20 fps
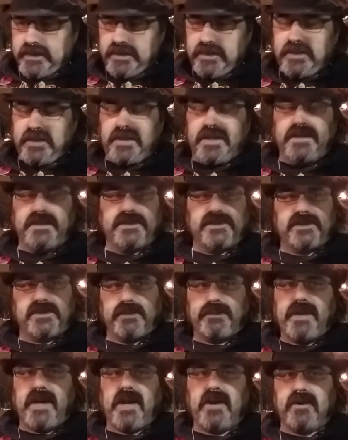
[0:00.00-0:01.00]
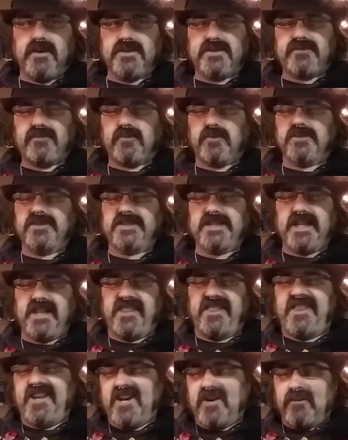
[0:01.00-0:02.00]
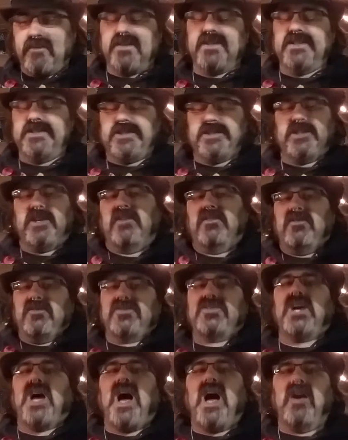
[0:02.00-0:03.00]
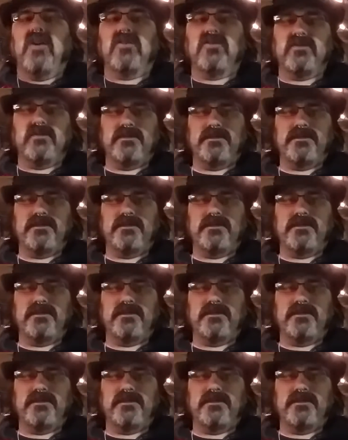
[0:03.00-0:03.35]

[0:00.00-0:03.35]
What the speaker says: It is the parents forcing their religion on their child.